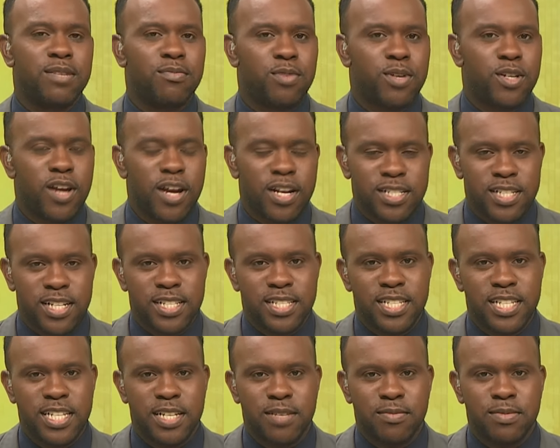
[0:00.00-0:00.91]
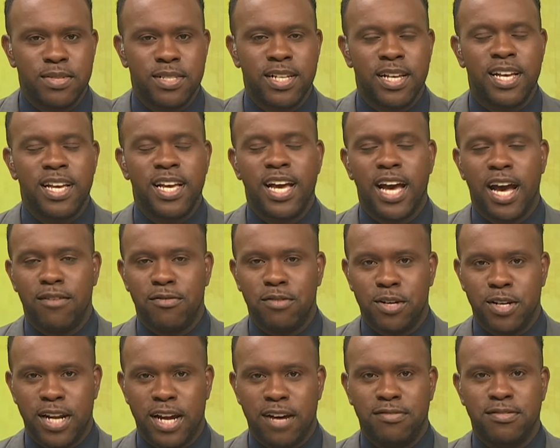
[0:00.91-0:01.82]
and production teams. Have
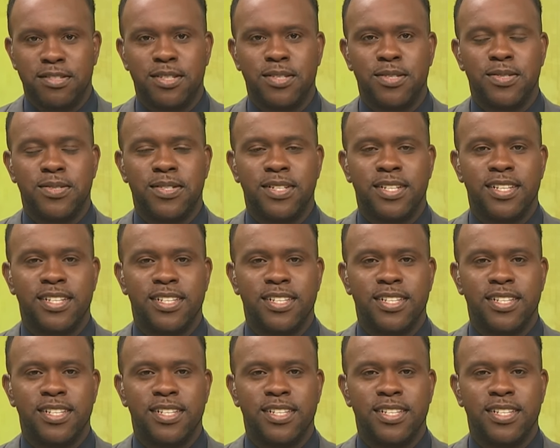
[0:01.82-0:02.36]
a good afternoon.